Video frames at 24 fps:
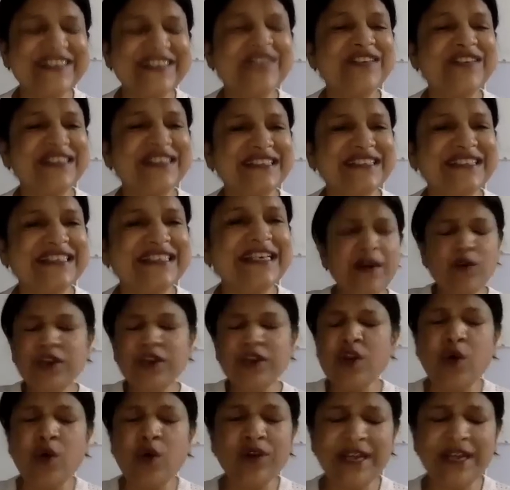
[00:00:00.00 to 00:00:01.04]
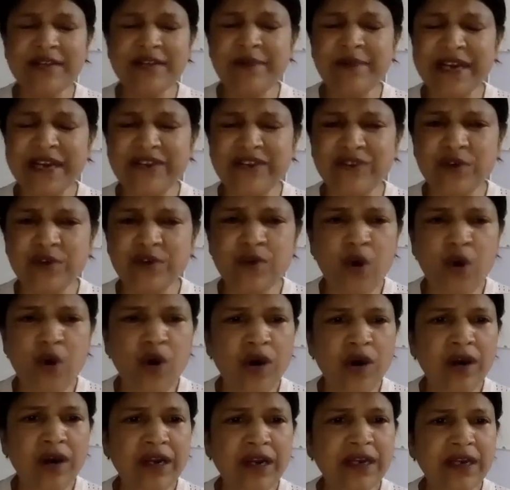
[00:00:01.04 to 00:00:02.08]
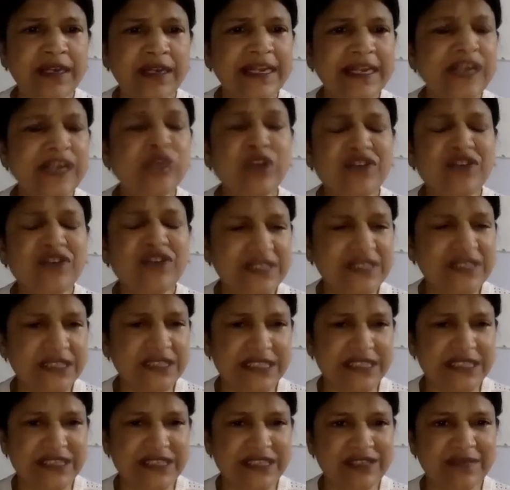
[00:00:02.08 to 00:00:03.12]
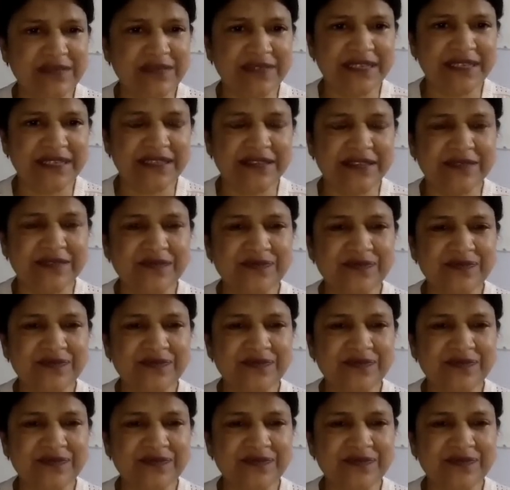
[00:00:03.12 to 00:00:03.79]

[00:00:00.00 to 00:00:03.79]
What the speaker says: Okay. On an online platform or in a university or something?